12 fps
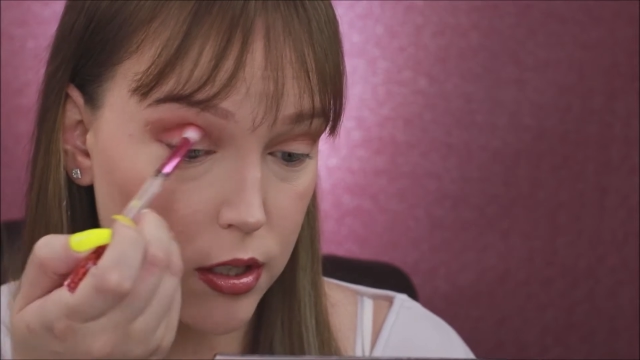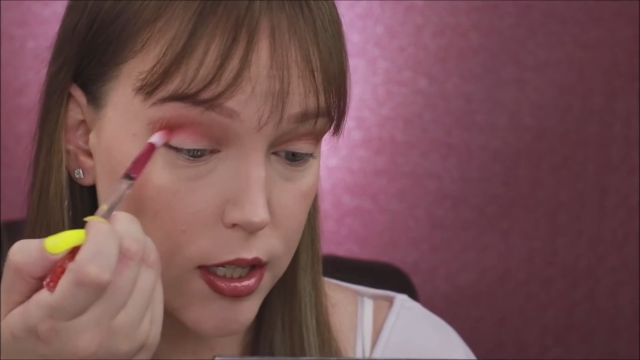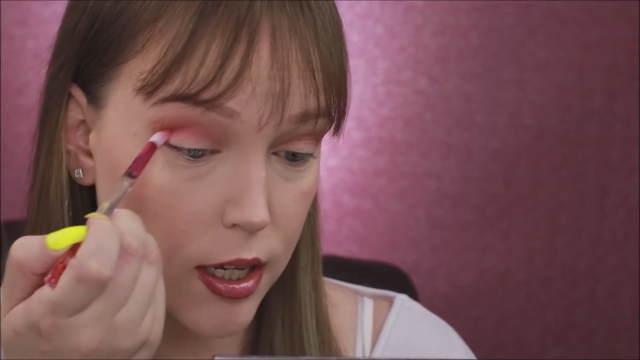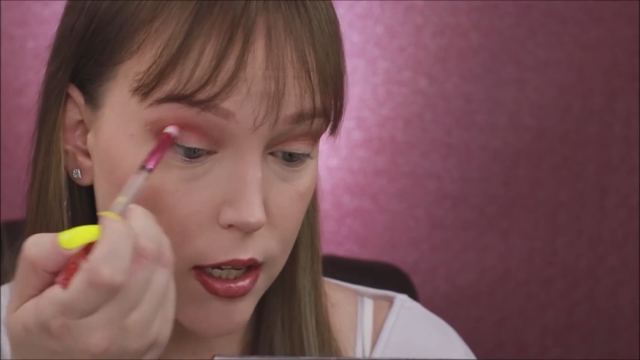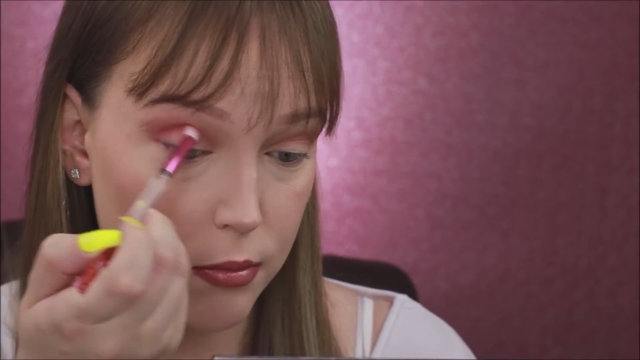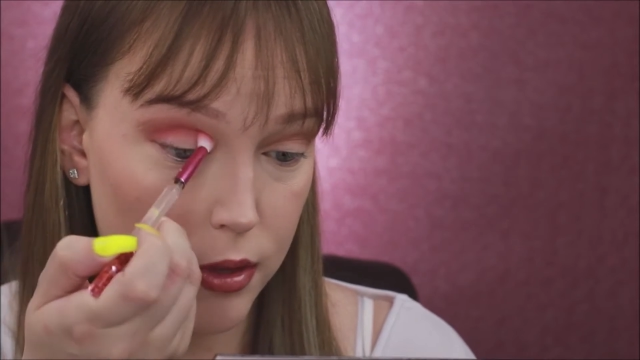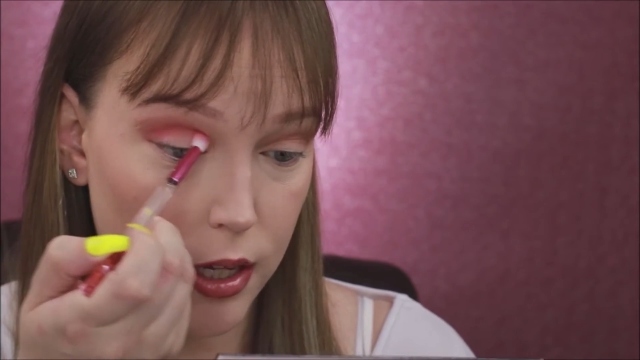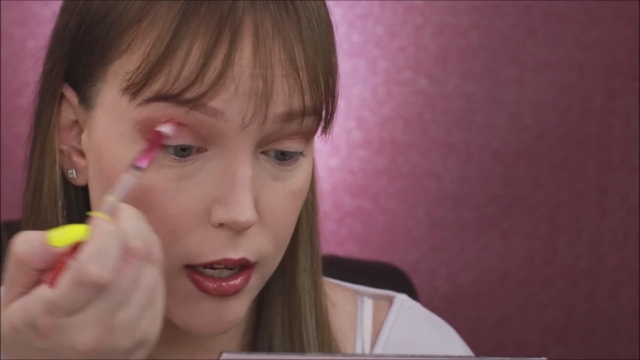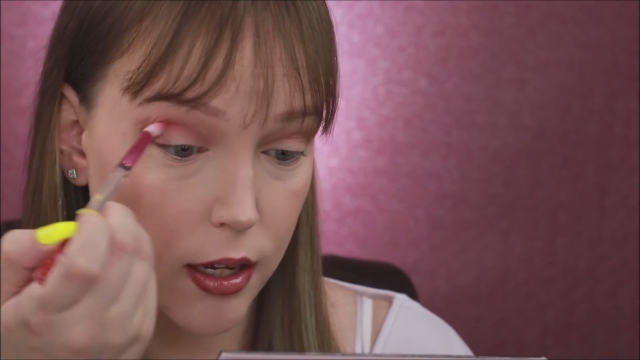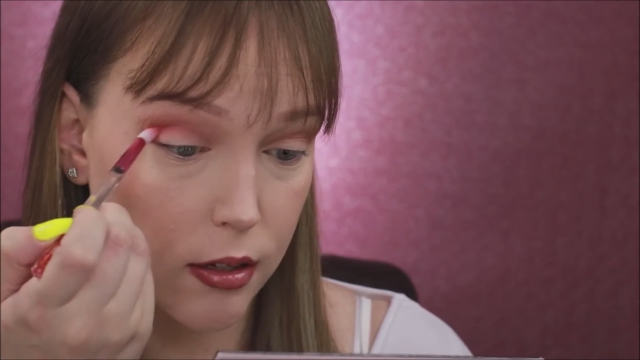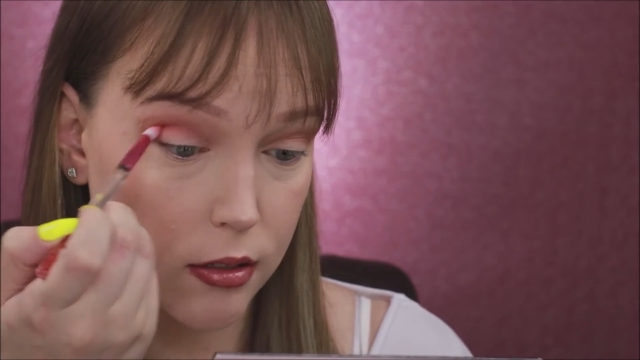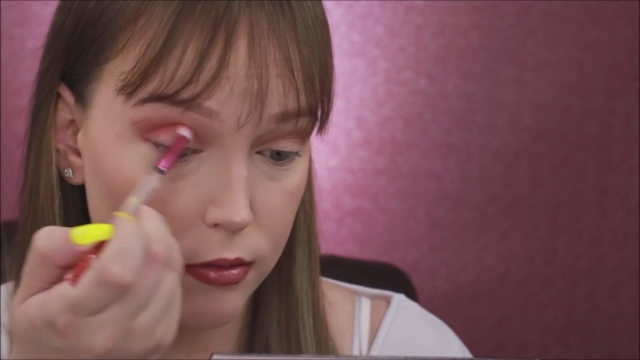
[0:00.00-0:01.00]
Same
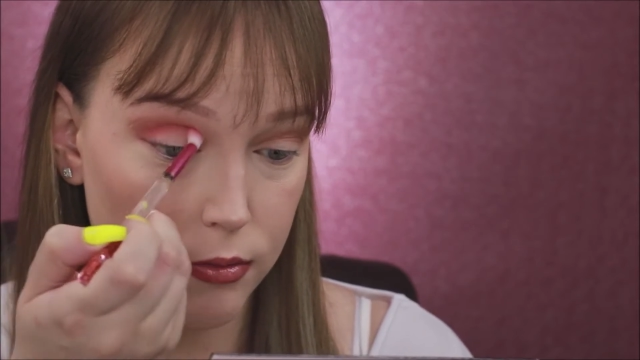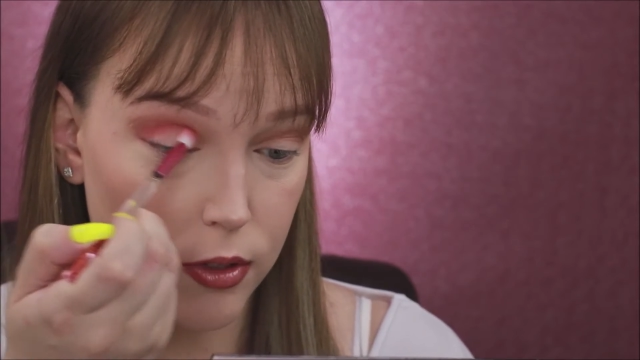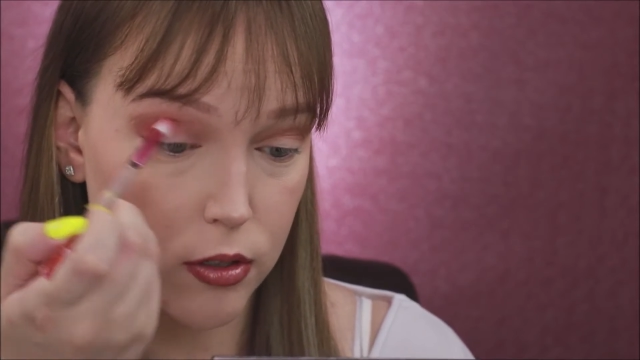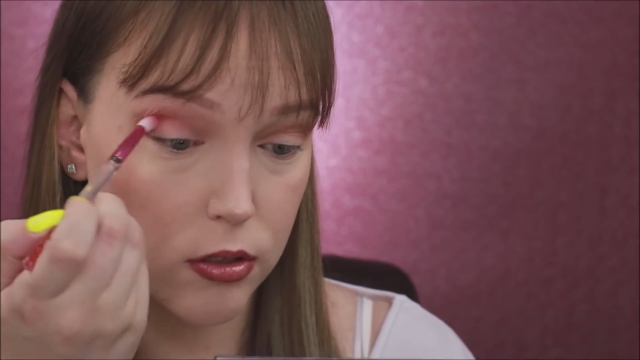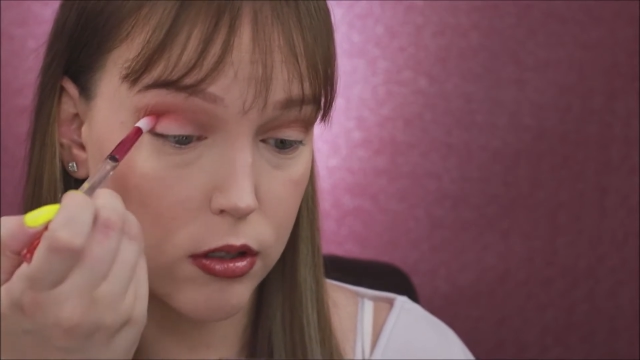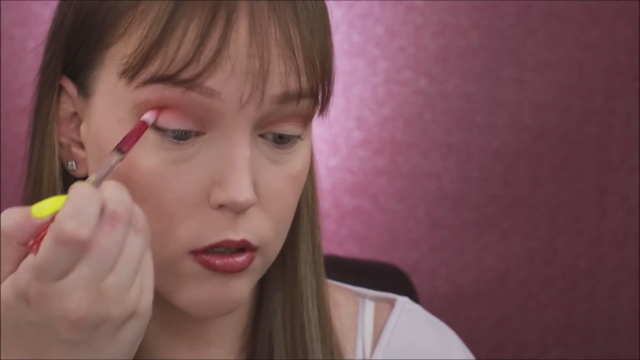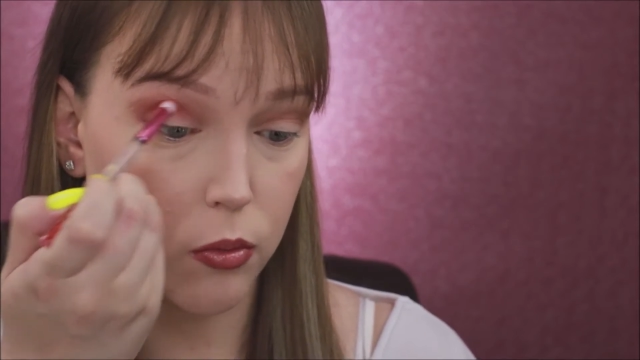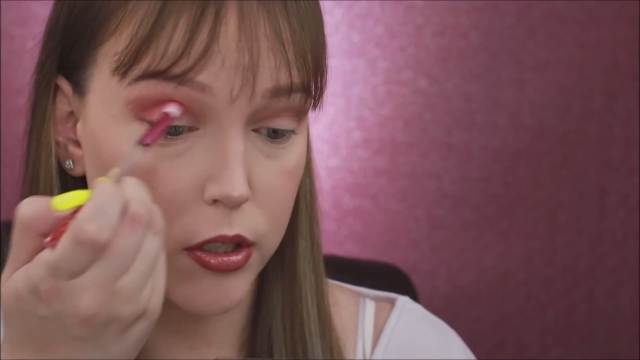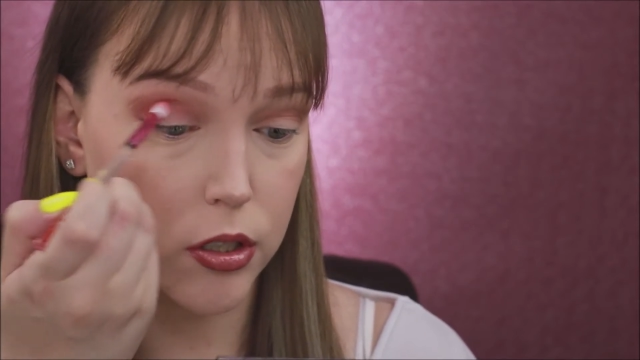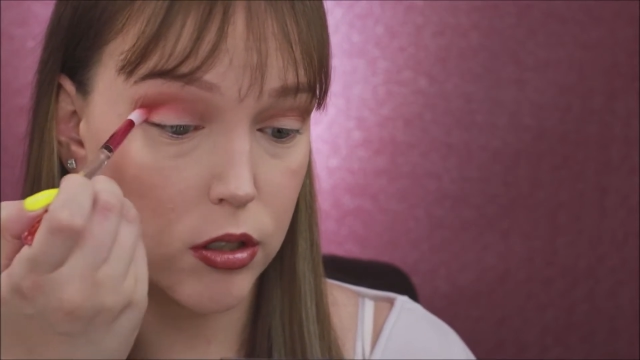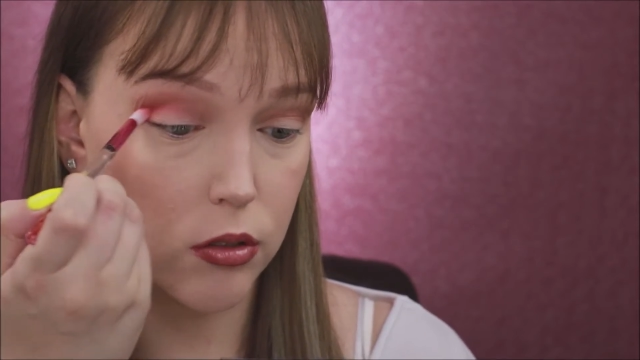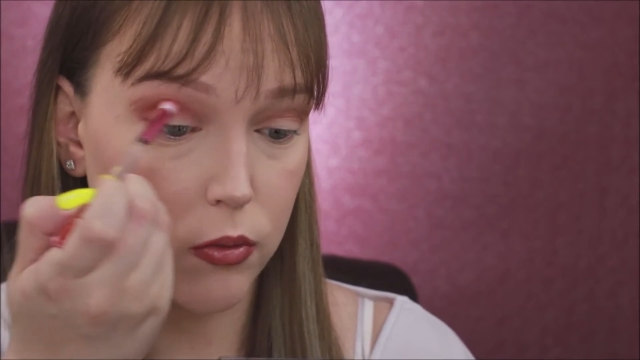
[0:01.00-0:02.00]
thing, first the
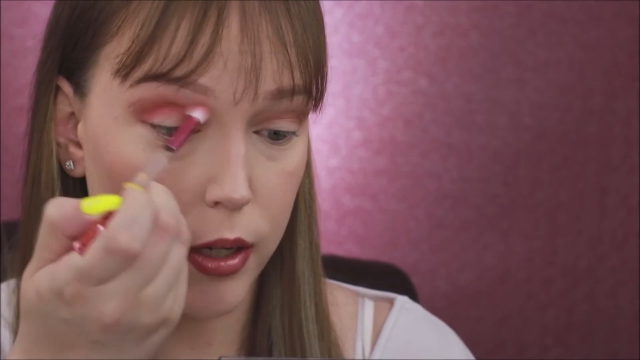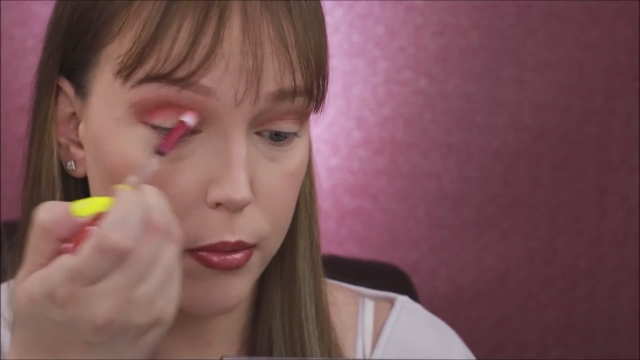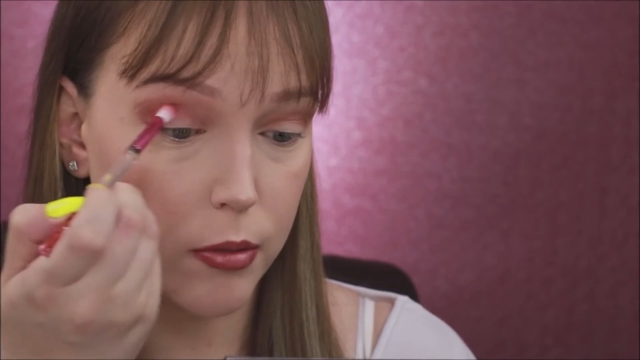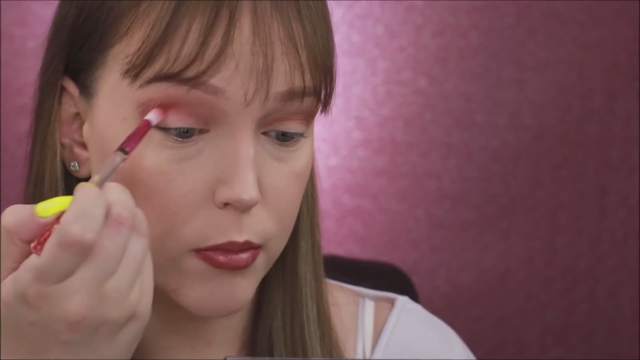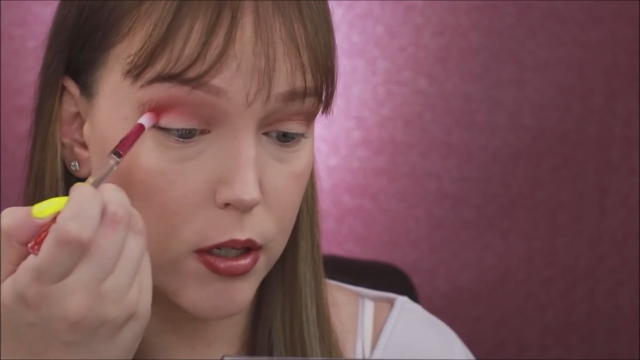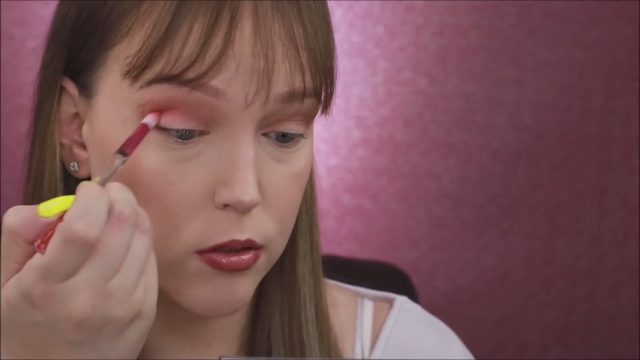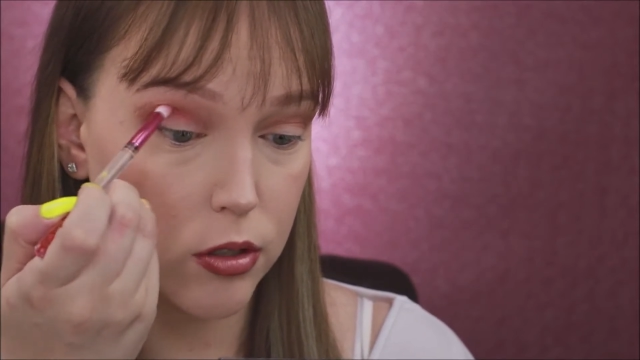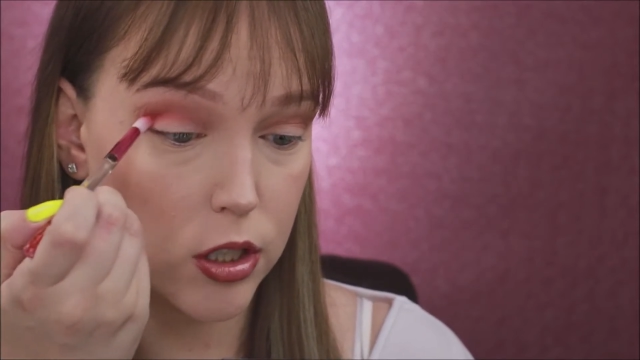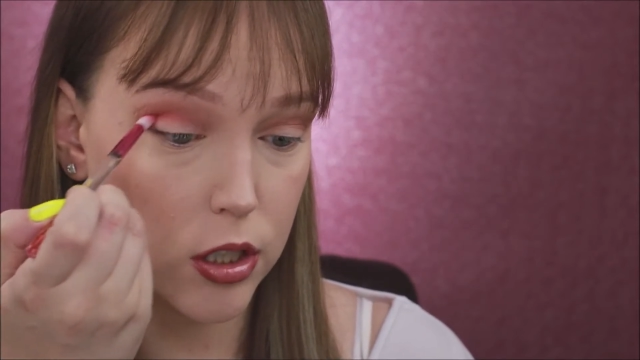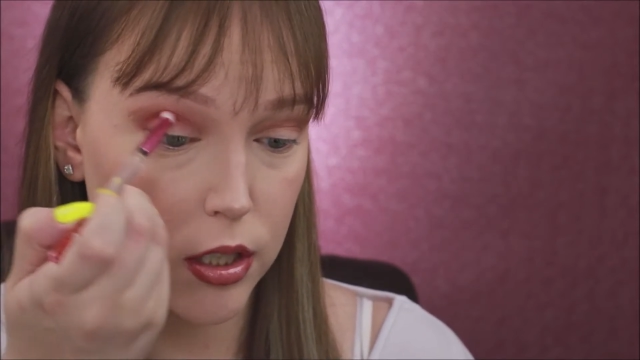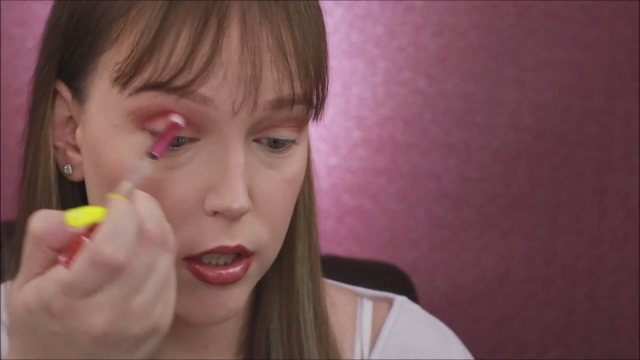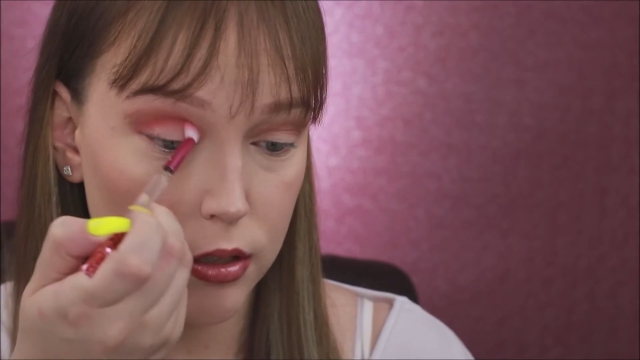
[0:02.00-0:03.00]
windshield wiper
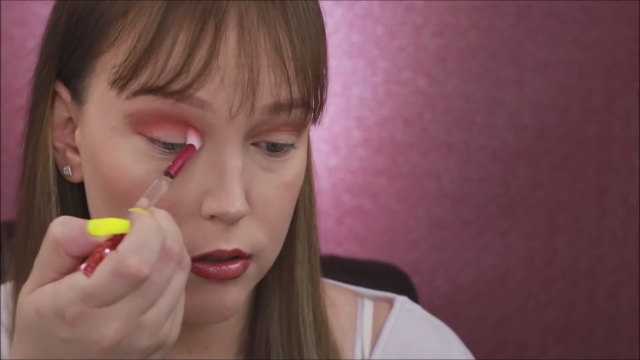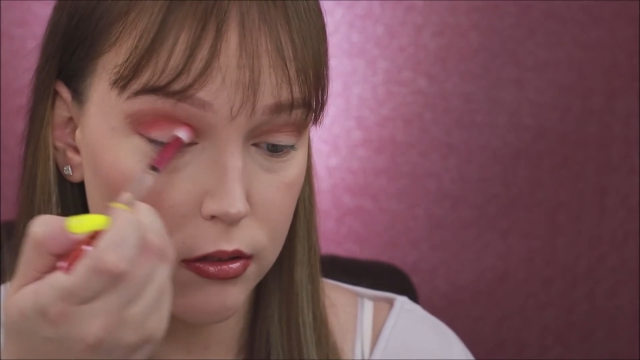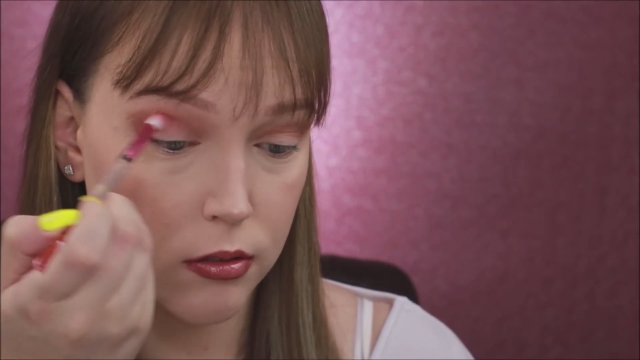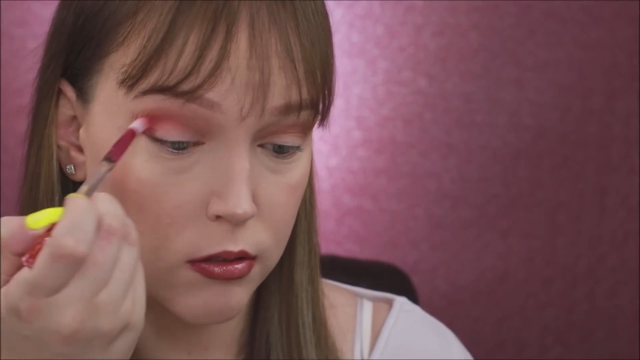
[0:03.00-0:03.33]
motion,